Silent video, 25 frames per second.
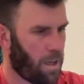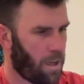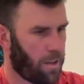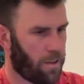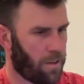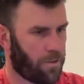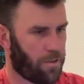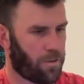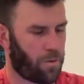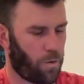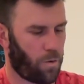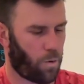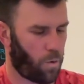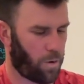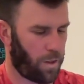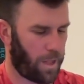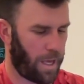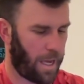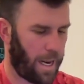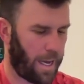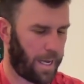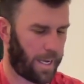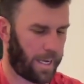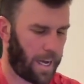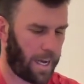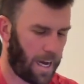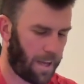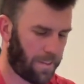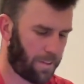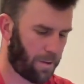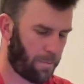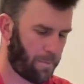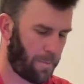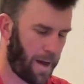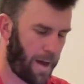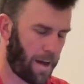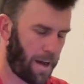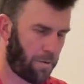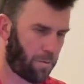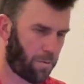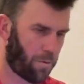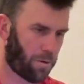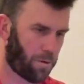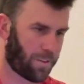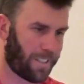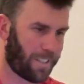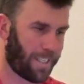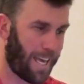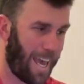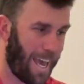The store that I got them at
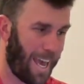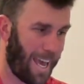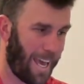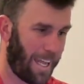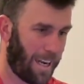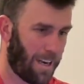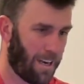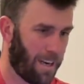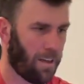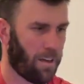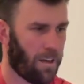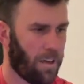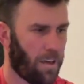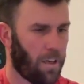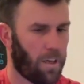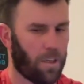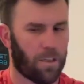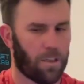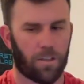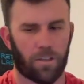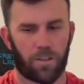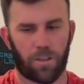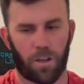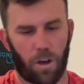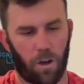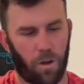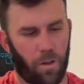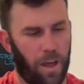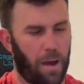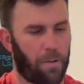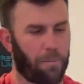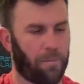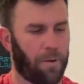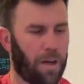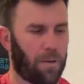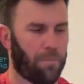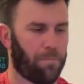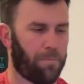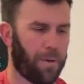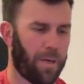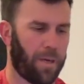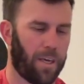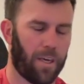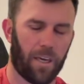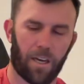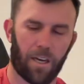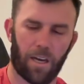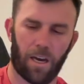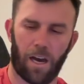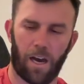were ten dollars. So that might
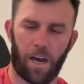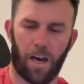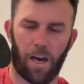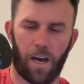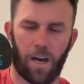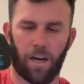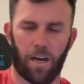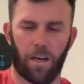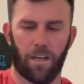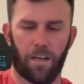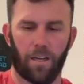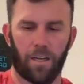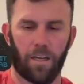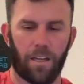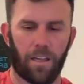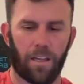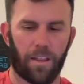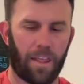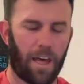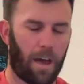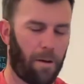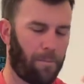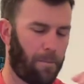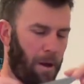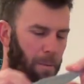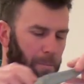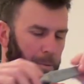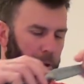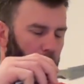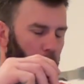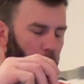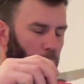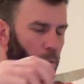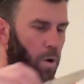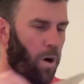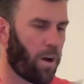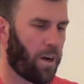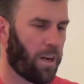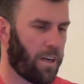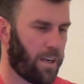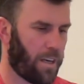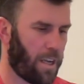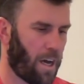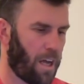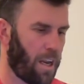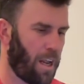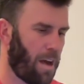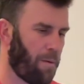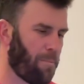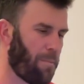be... Uh, That might be a one and
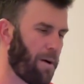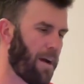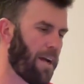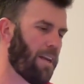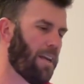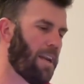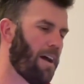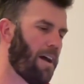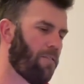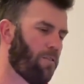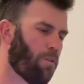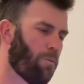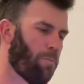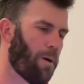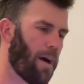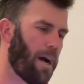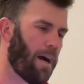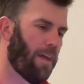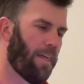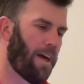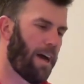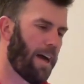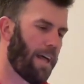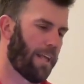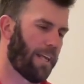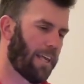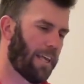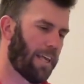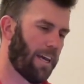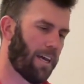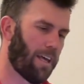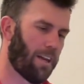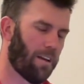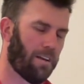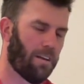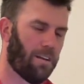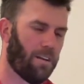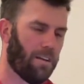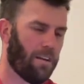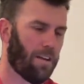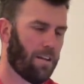done. I might never buy that again.